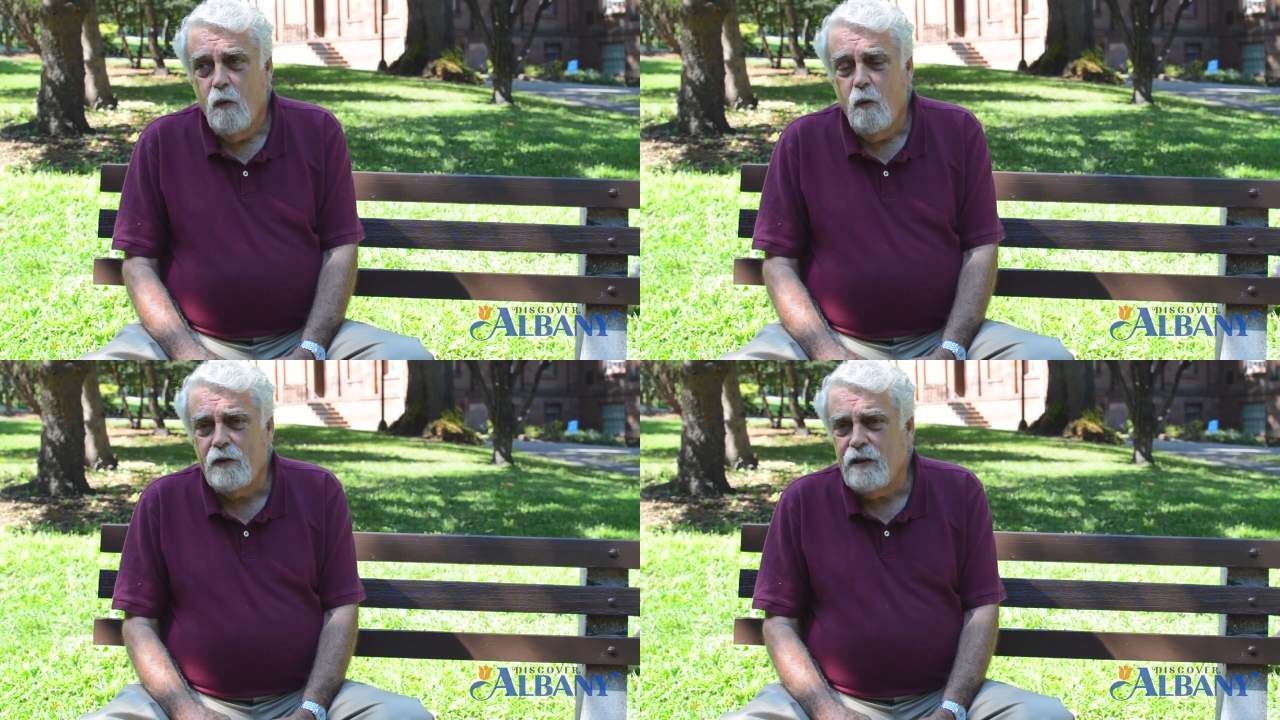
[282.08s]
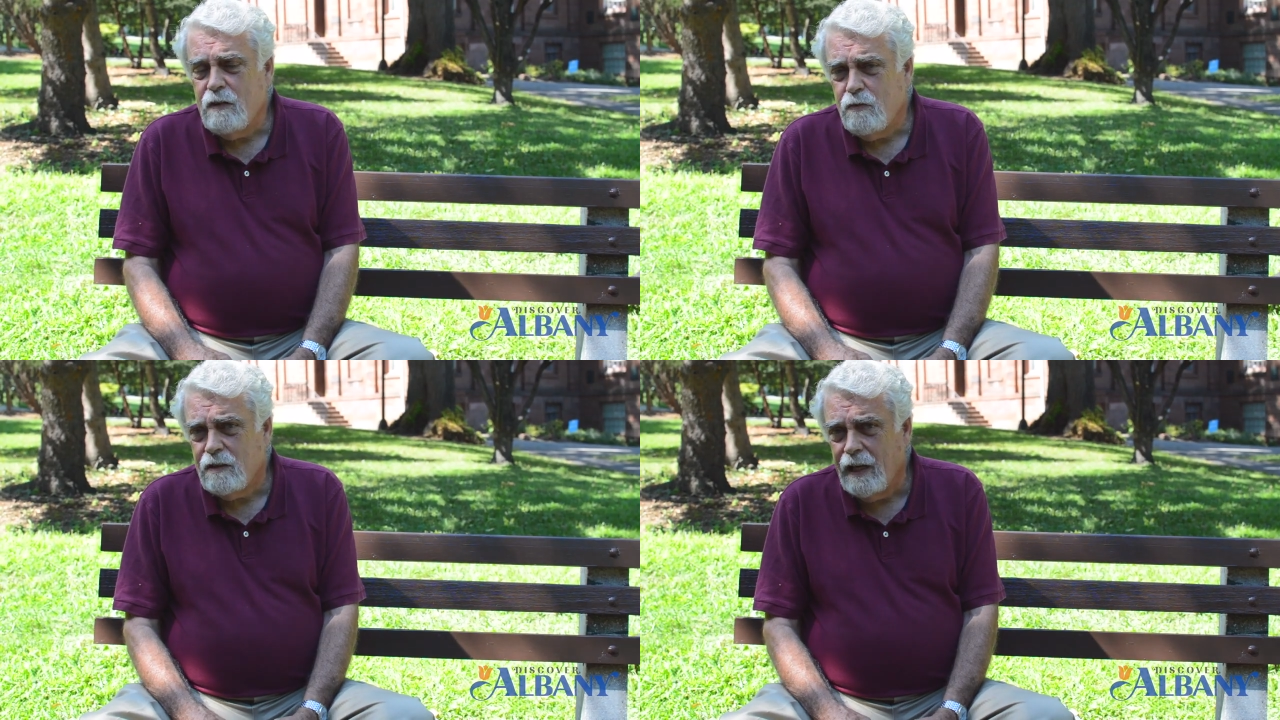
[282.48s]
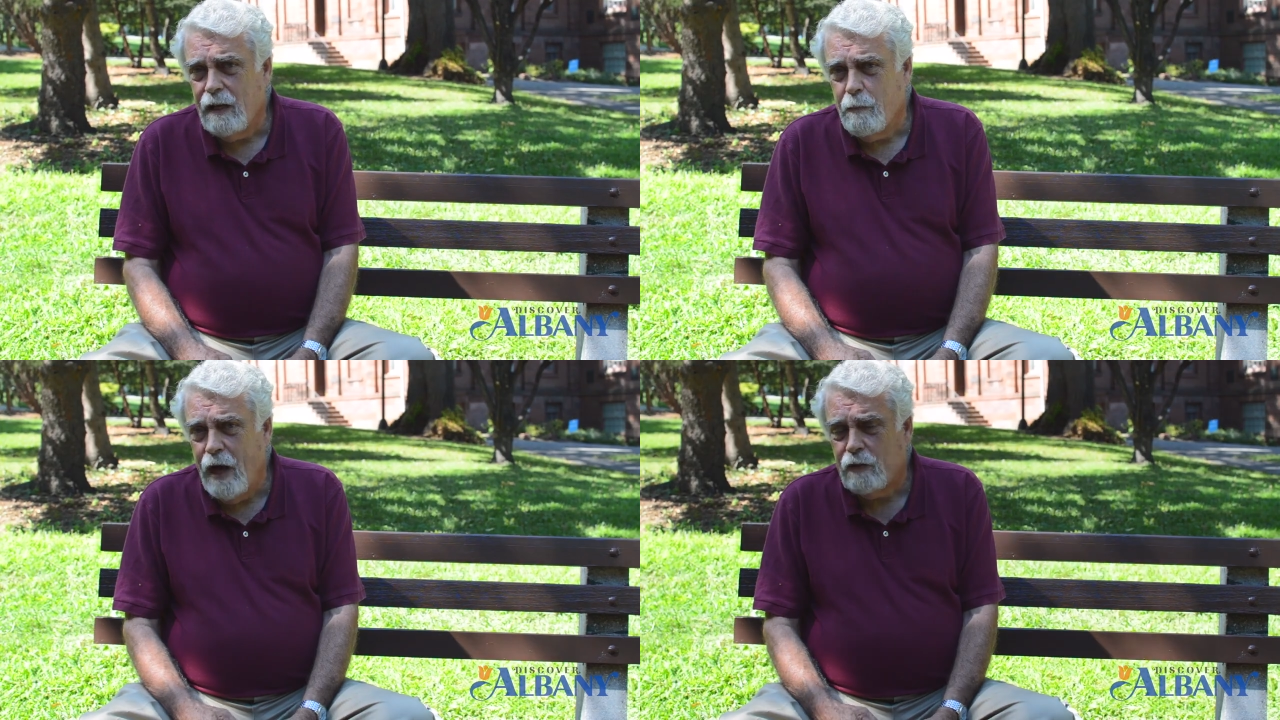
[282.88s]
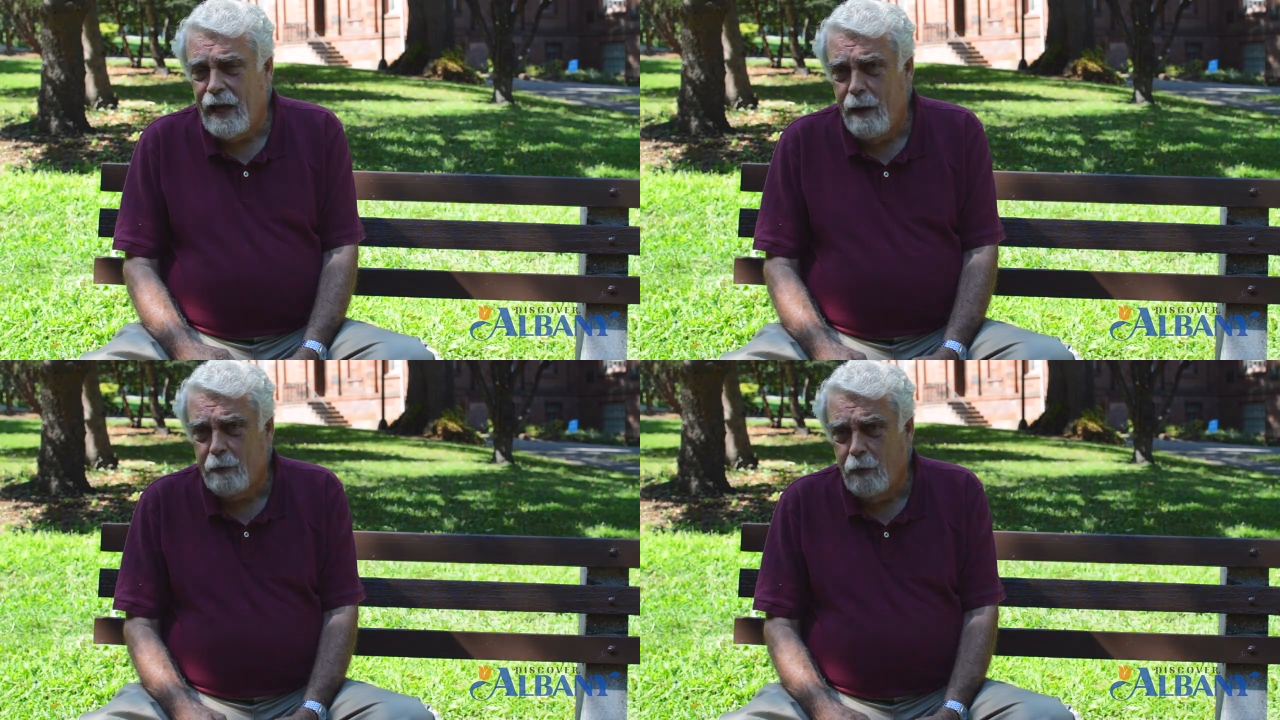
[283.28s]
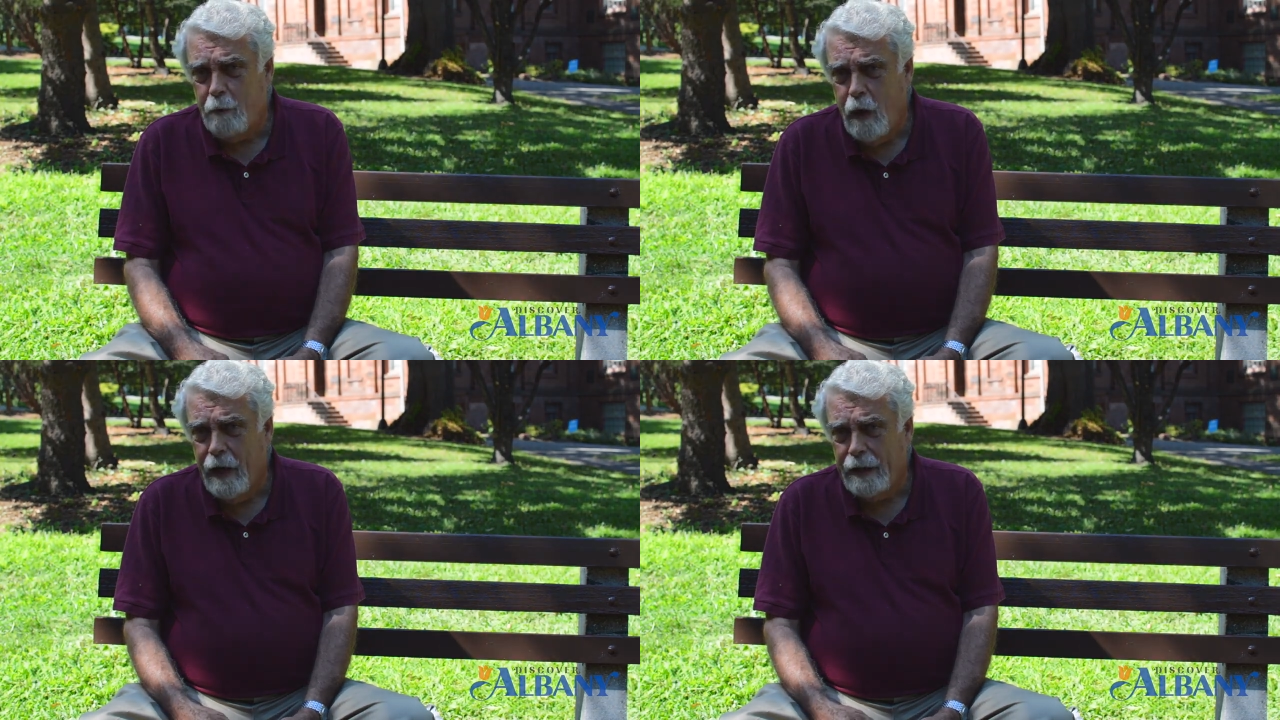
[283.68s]
What's interesting about Capitol
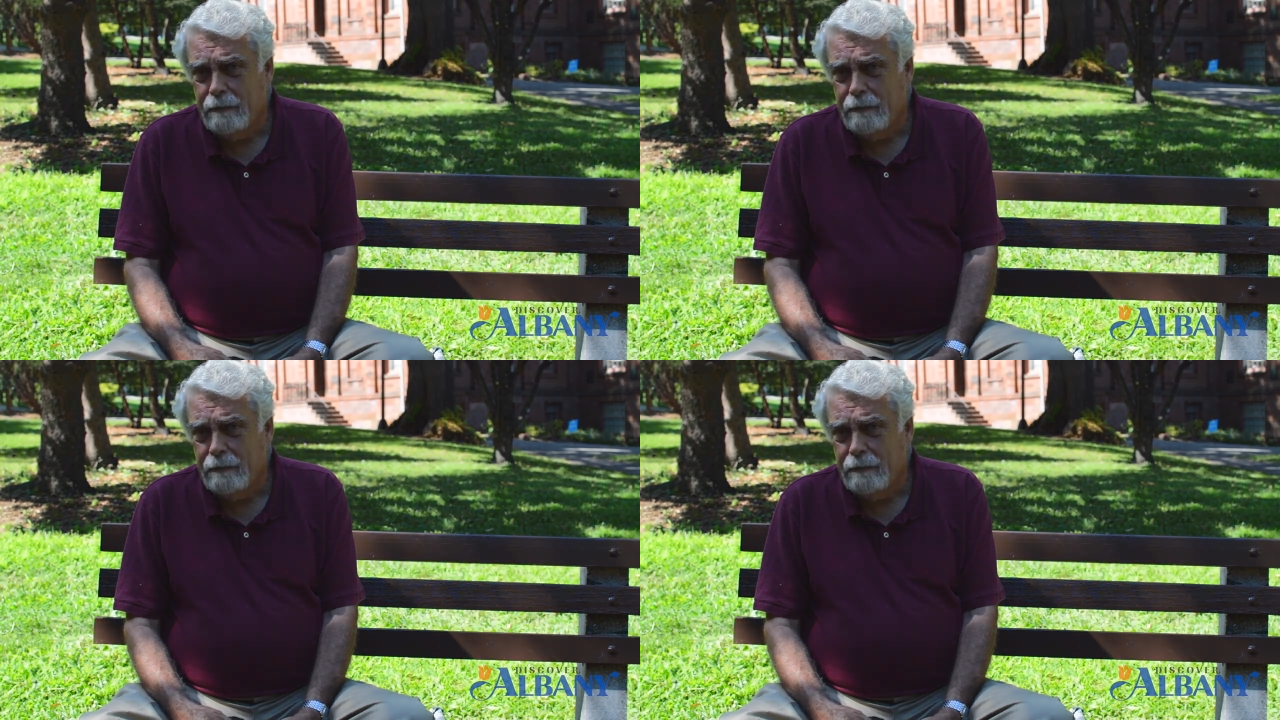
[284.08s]
Park,